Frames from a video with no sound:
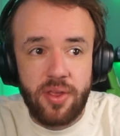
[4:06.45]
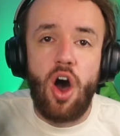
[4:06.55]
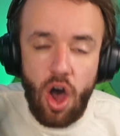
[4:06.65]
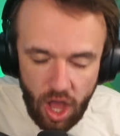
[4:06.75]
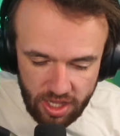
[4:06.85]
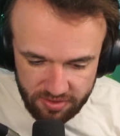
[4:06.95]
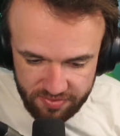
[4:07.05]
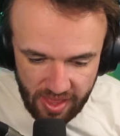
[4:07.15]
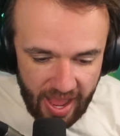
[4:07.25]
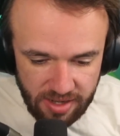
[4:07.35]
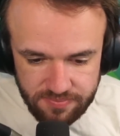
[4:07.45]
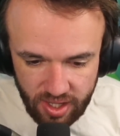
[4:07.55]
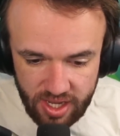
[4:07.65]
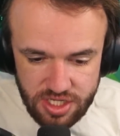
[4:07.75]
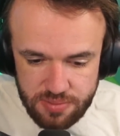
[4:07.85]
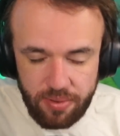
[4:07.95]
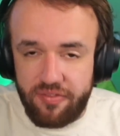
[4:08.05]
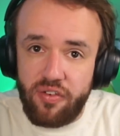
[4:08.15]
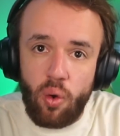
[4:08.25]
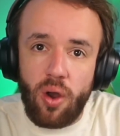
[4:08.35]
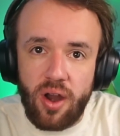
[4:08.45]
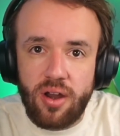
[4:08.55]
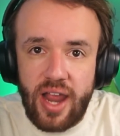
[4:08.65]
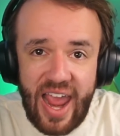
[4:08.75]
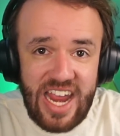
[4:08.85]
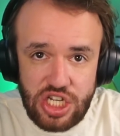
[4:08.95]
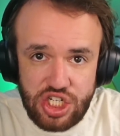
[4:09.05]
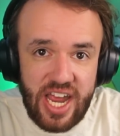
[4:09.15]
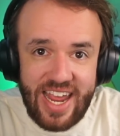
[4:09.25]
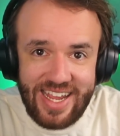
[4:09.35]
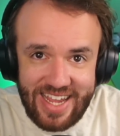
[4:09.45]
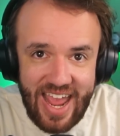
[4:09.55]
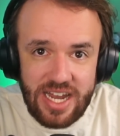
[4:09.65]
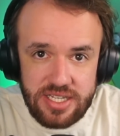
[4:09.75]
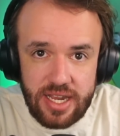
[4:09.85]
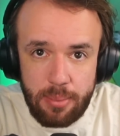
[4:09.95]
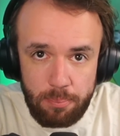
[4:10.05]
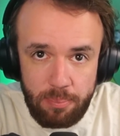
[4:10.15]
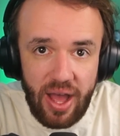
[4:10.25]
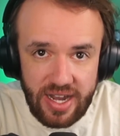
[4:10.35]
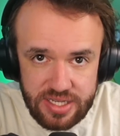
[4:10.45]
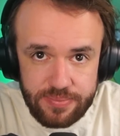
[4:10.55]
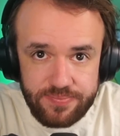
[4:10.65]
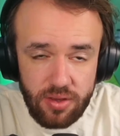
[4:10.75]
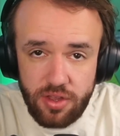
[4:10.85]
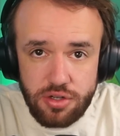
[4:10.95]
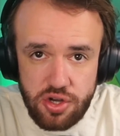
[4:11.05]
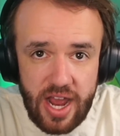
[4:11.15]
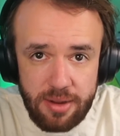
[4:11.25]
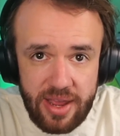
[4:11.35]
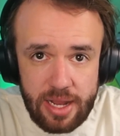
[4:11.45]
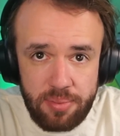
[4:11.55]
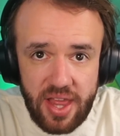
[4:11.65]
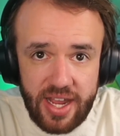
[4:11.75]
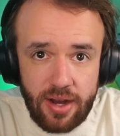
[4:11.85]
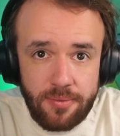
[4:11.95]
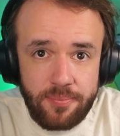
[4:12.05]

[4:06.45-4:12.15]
All of that is before a gigantic but. They're trying to make a play here.